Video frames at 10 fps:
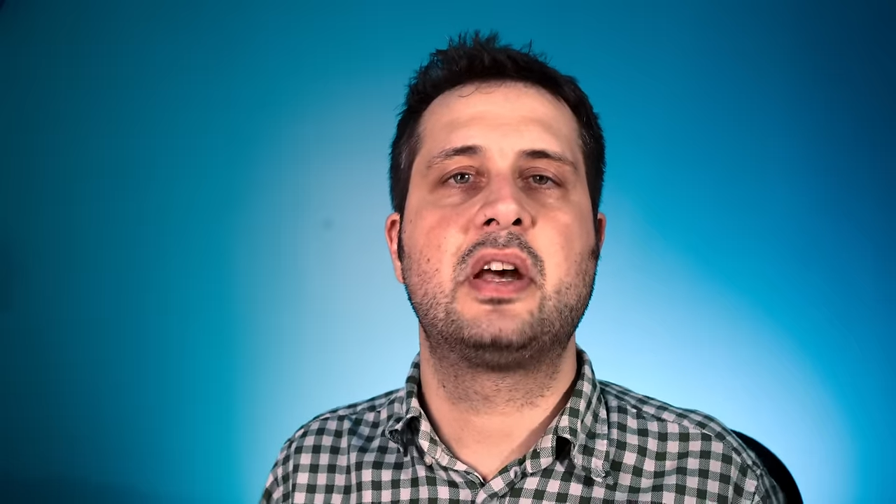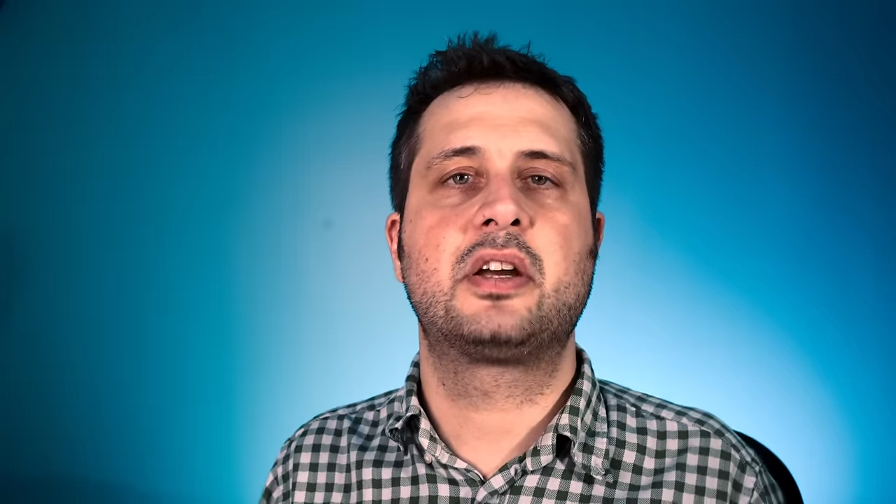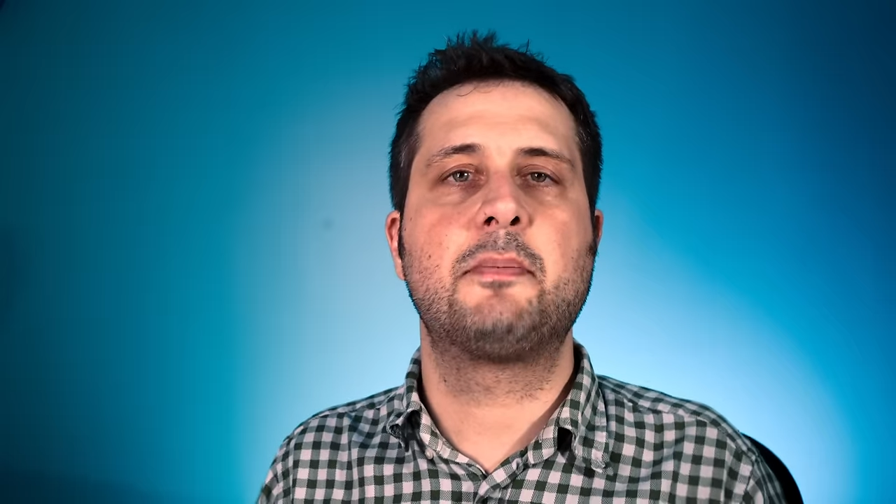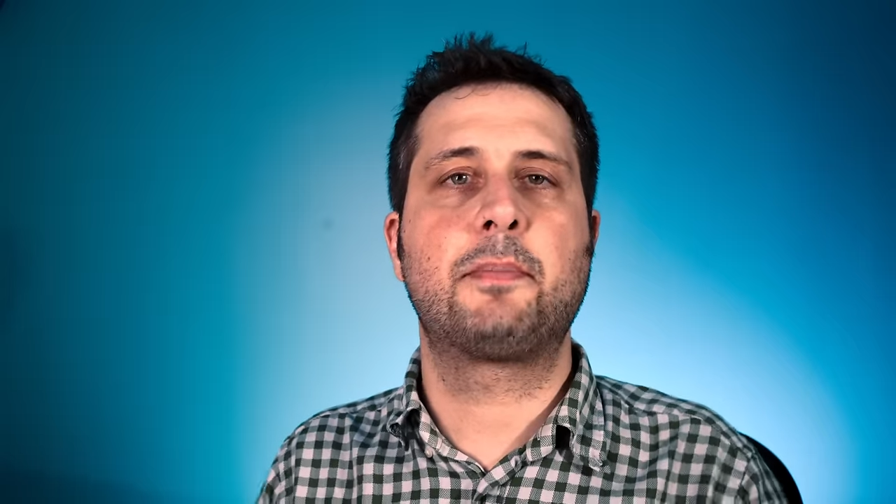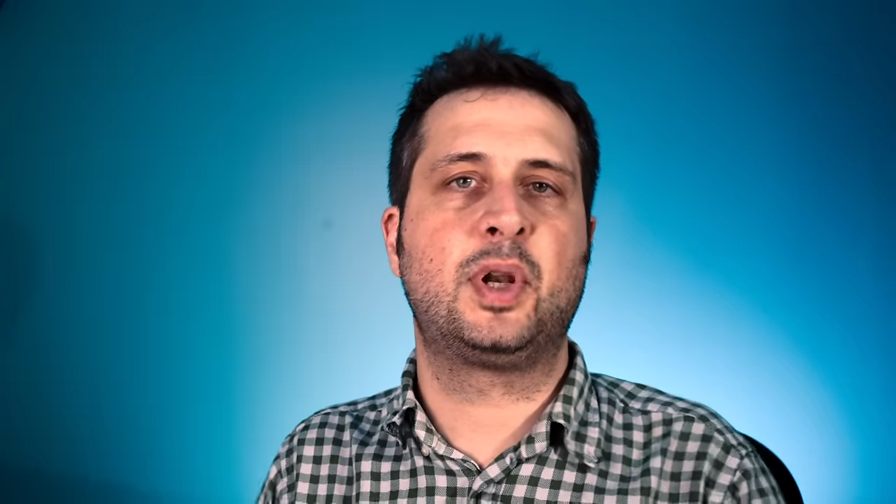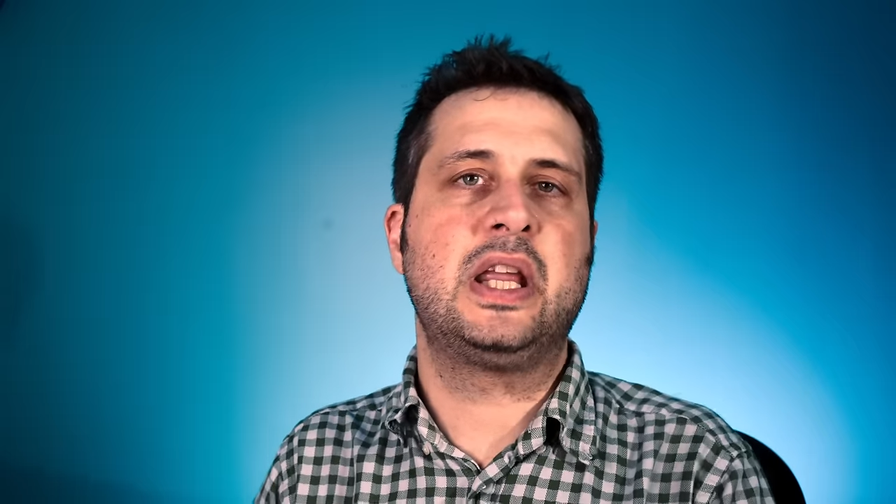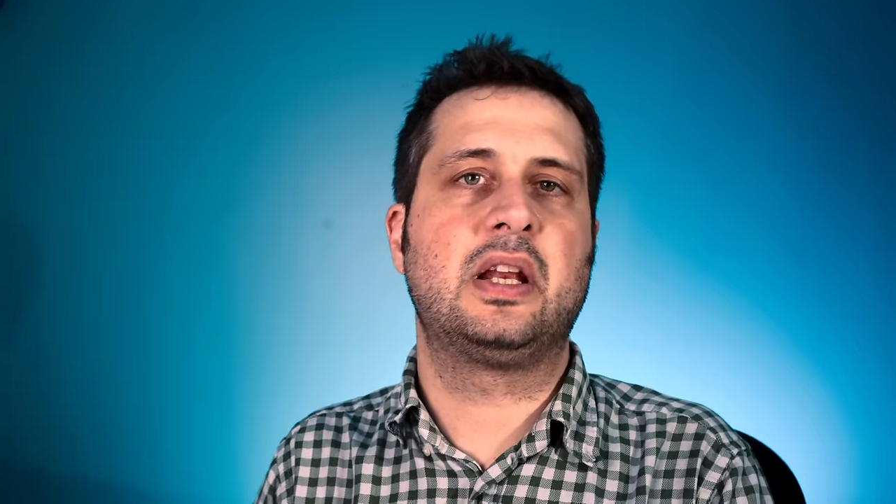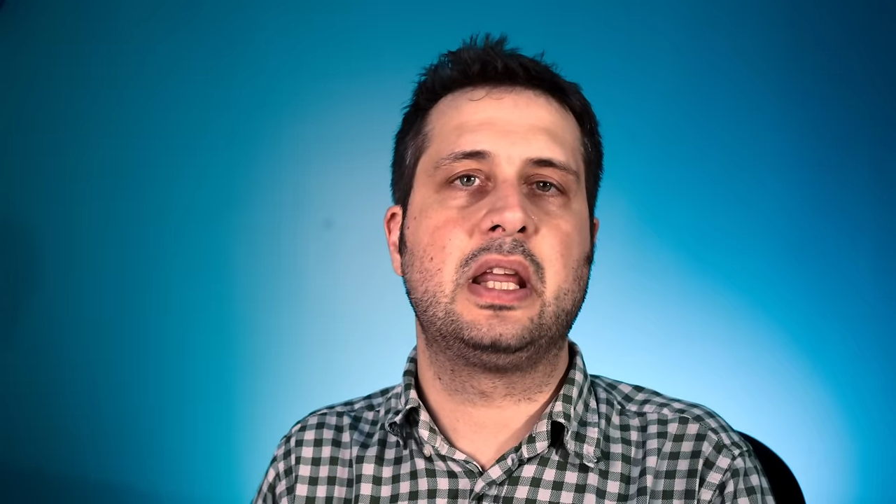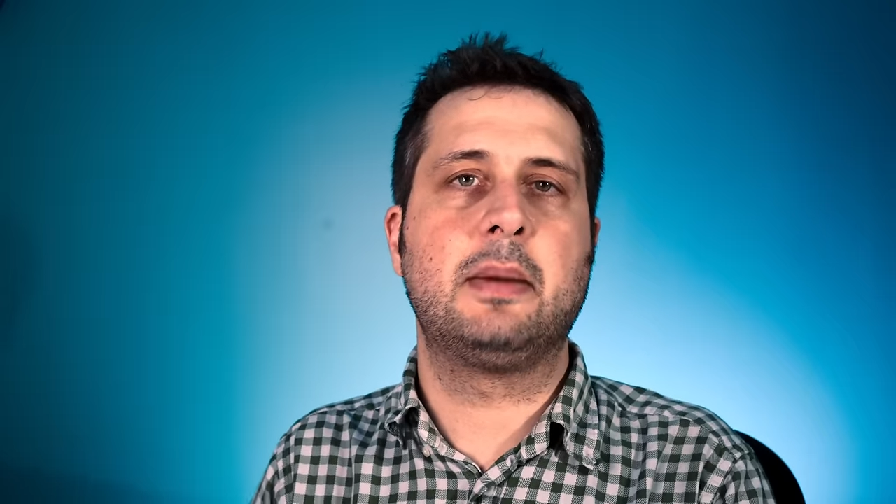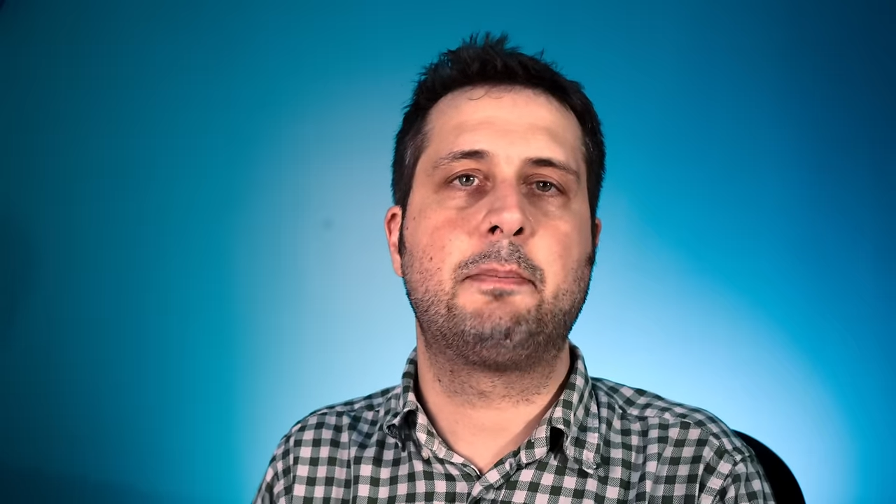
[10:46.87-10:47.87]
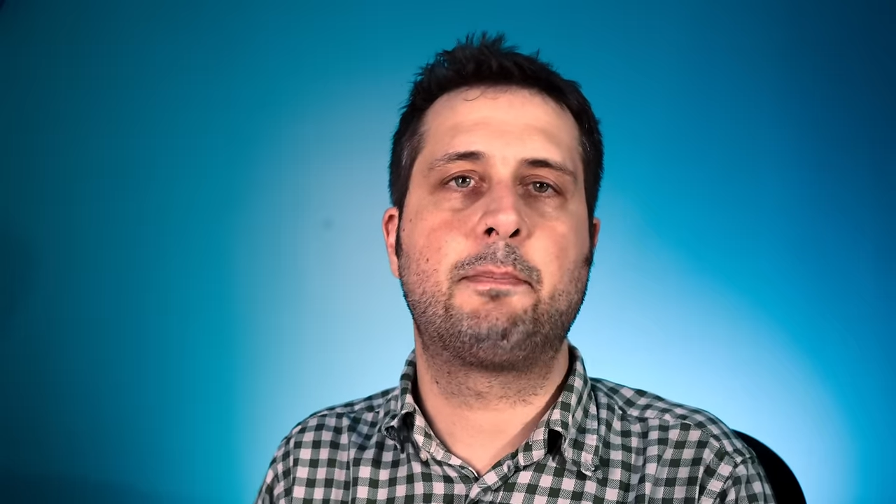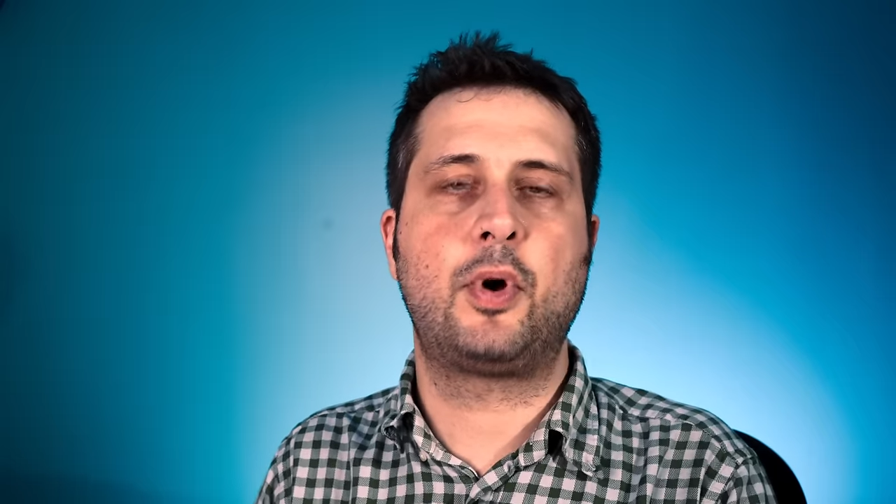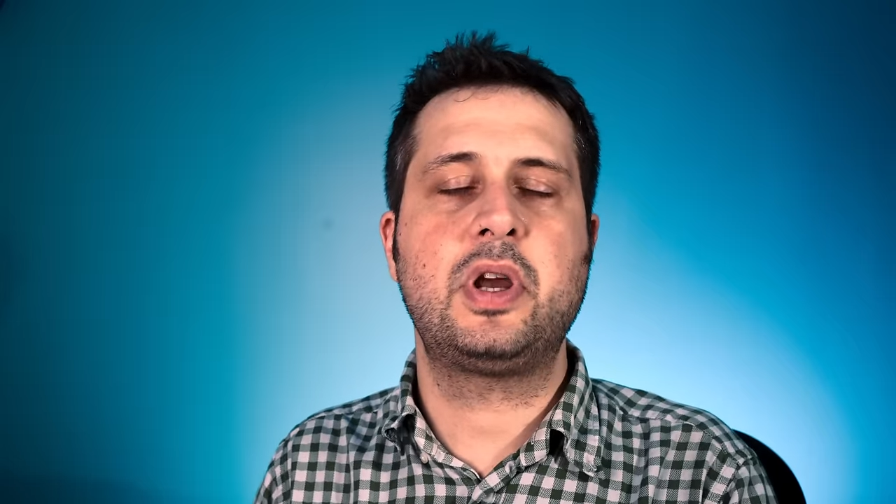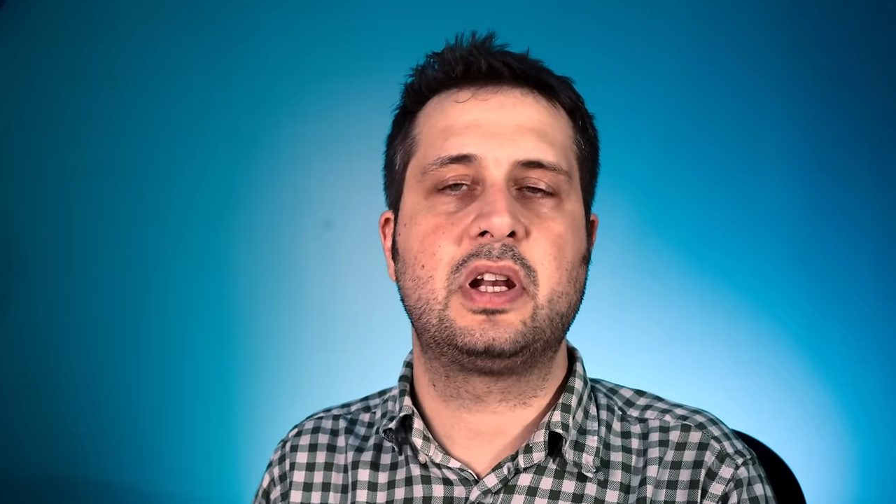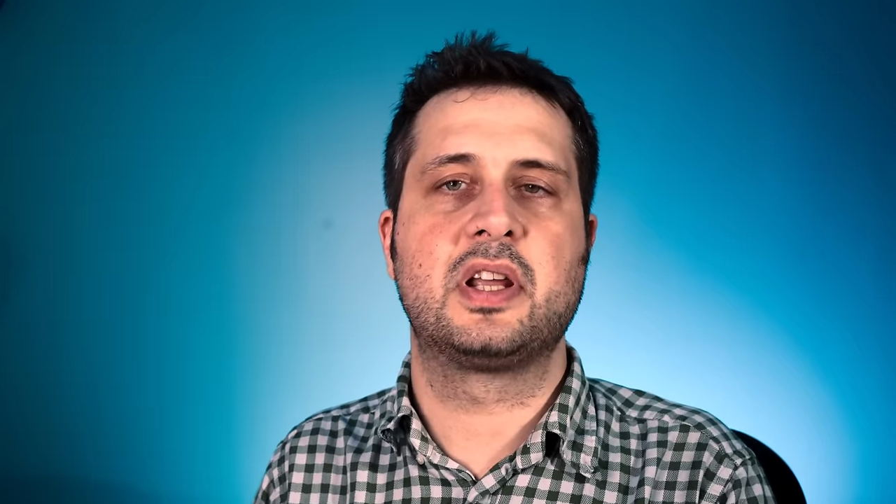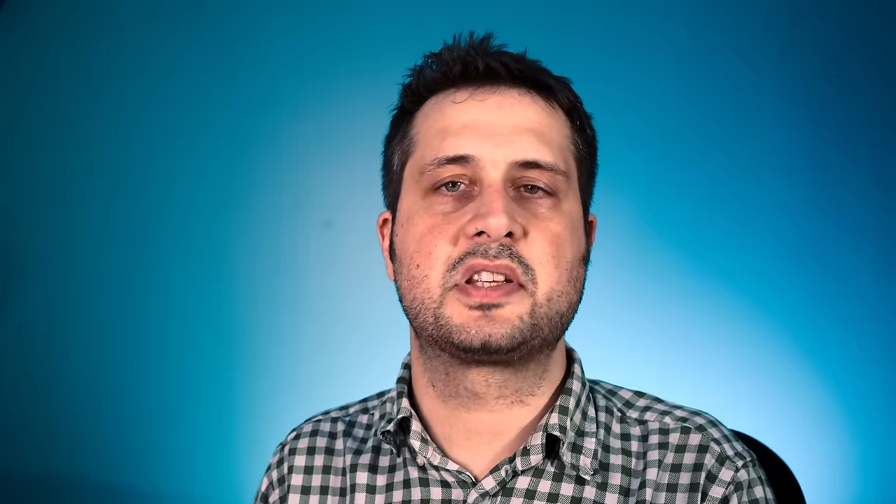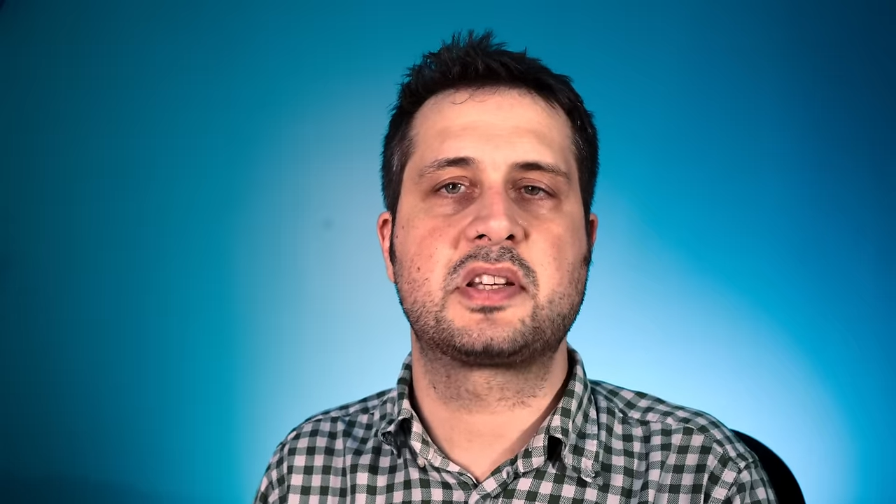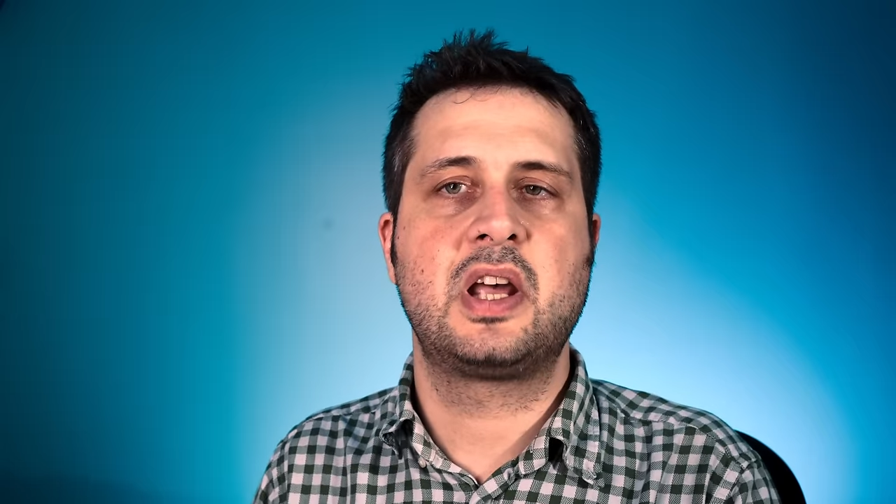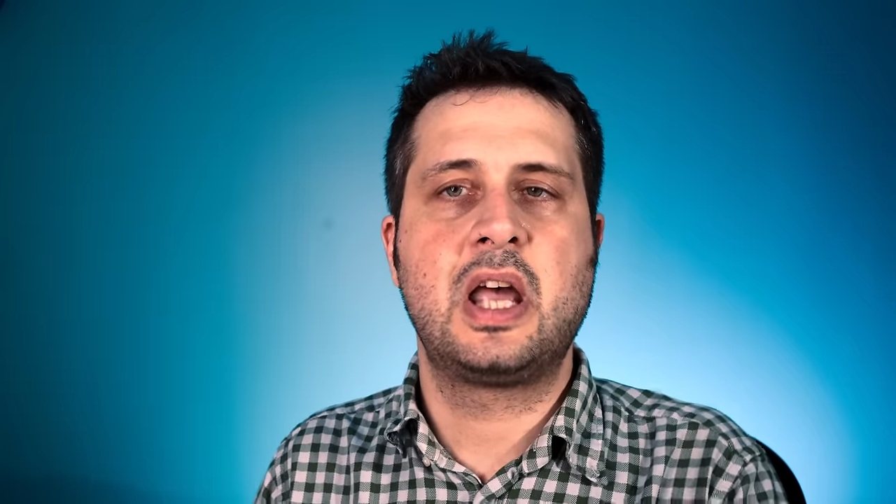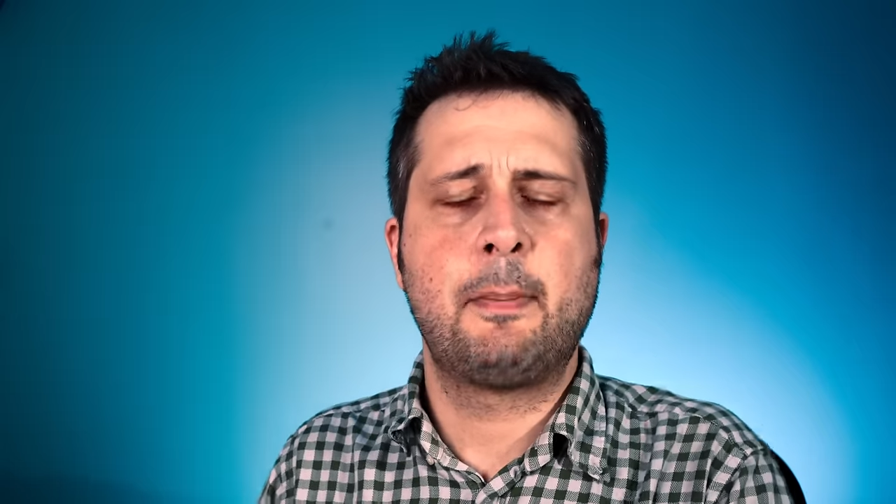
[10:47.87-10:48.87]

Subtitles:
completely pointless.